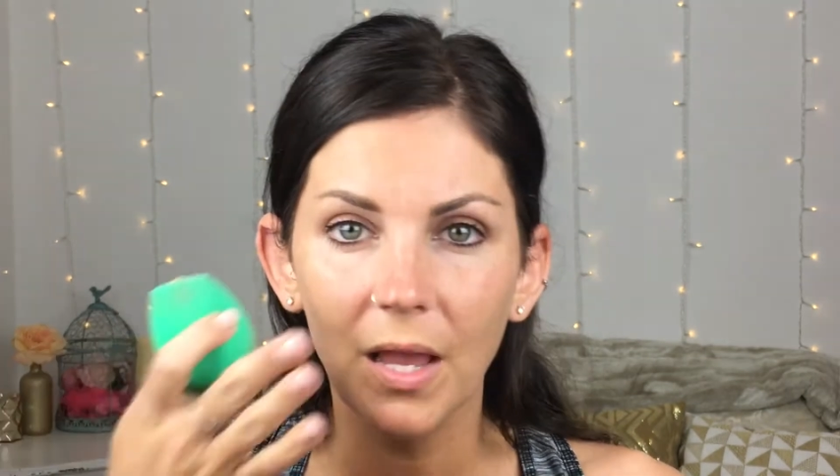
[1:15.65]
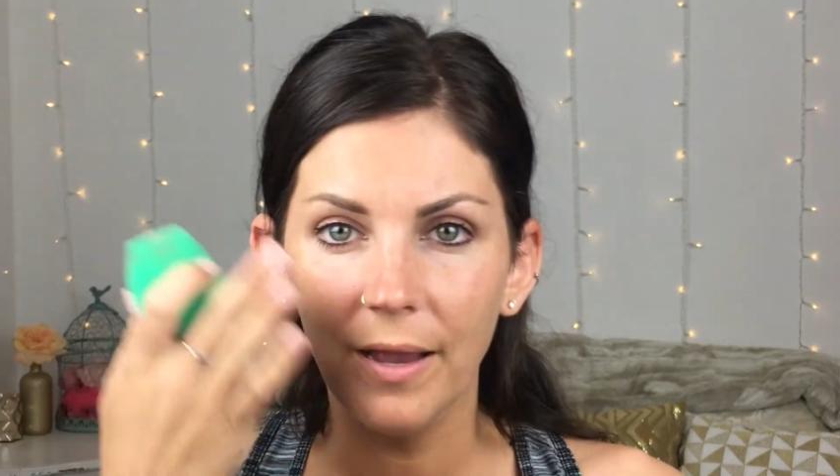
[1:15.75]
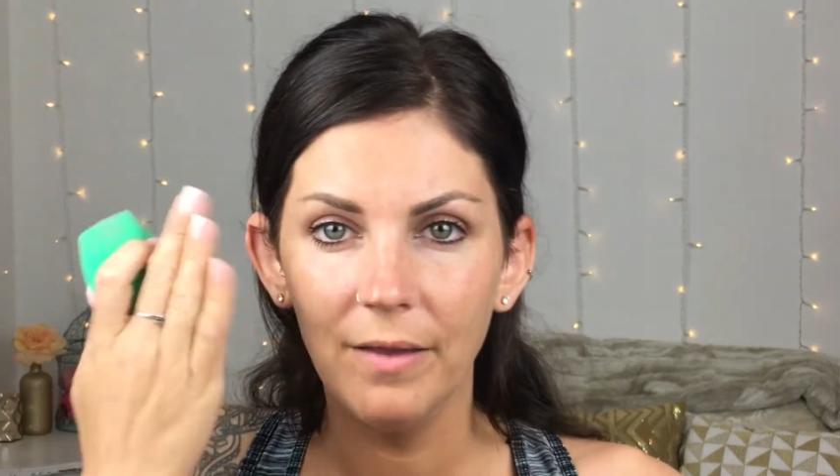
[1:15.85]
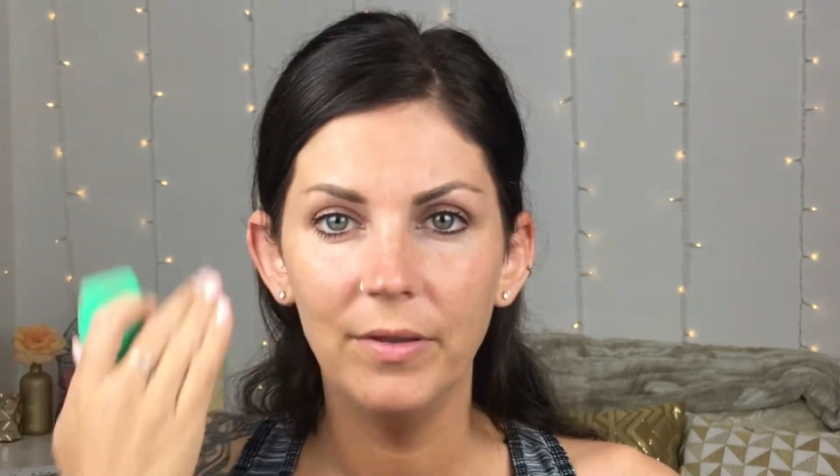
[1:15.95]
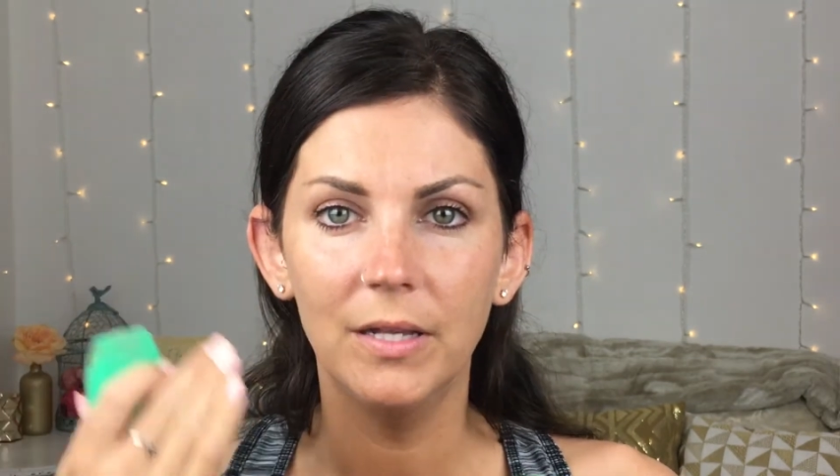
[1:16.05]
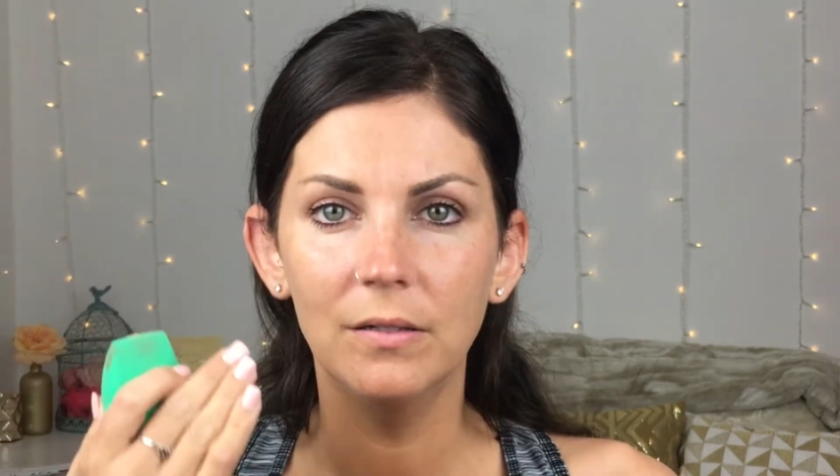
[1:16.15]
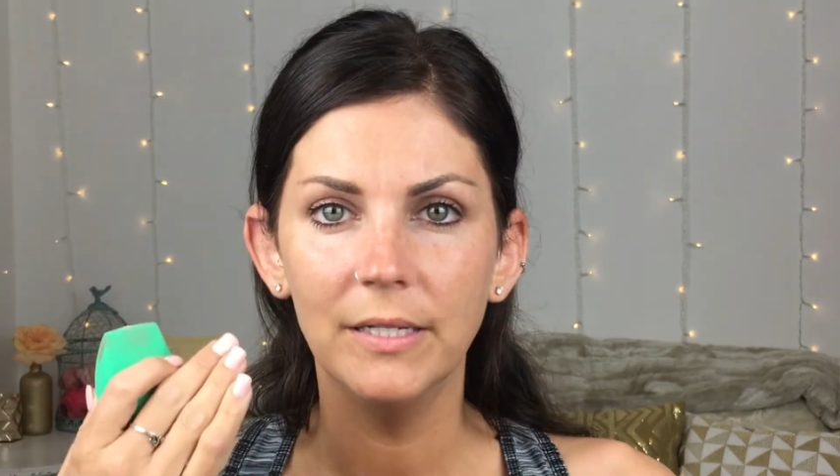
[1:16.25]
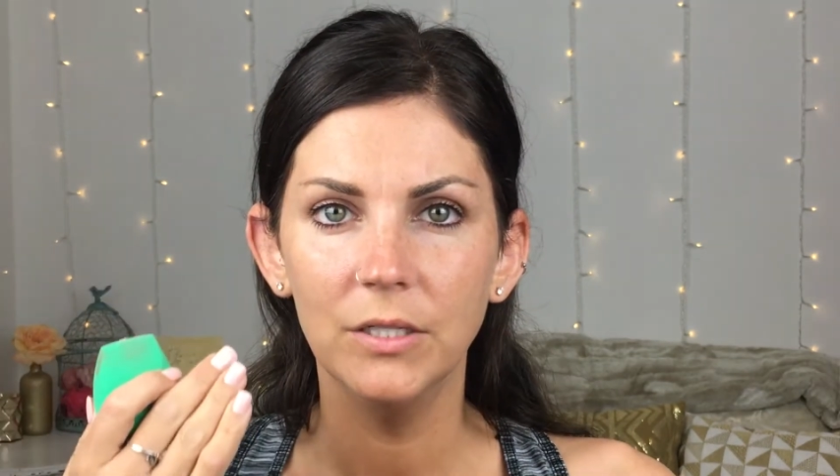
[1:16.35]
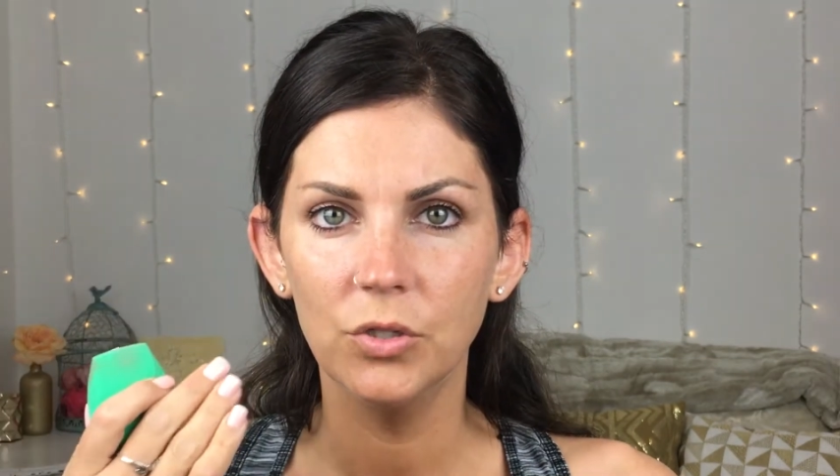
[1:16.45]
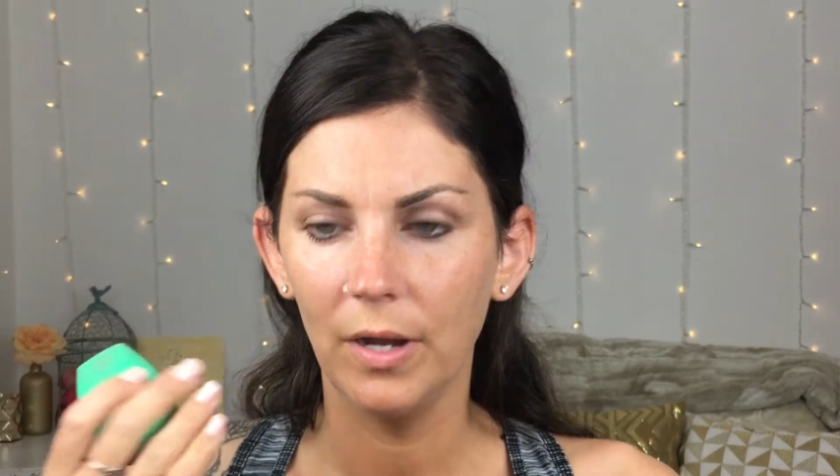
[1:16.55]
I have a
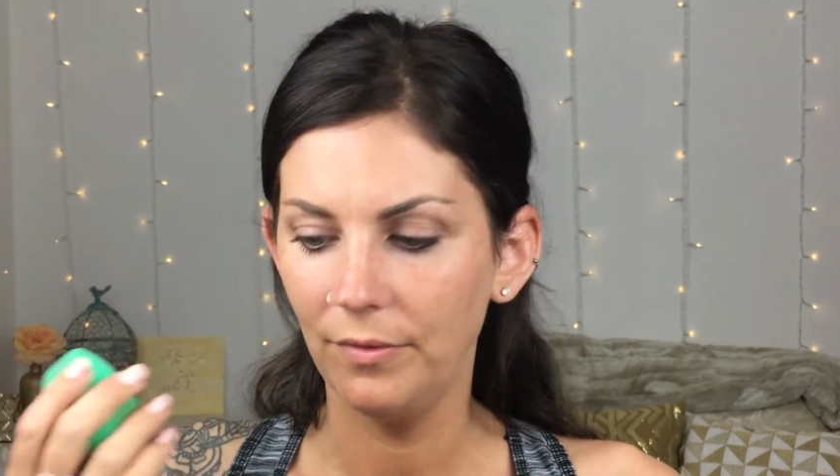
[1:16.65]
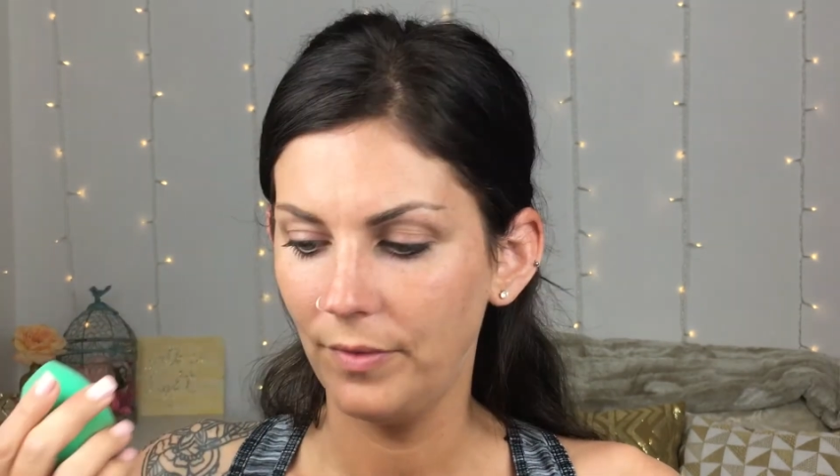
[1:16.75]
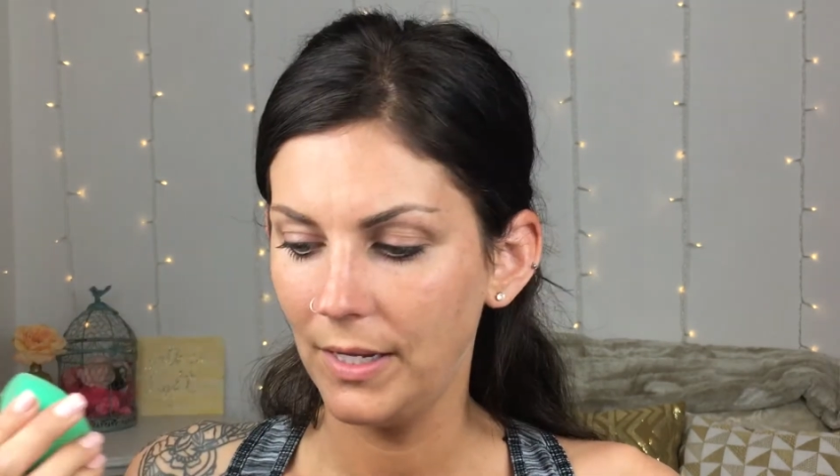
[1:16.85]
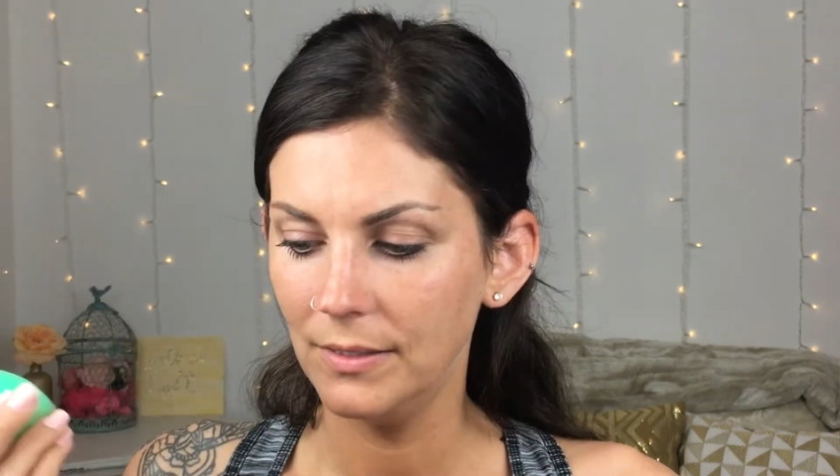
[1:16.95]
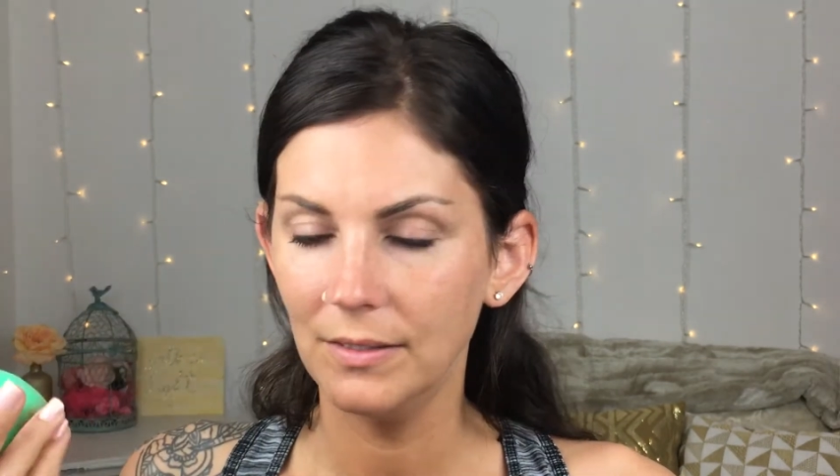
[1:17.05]
clean, dry face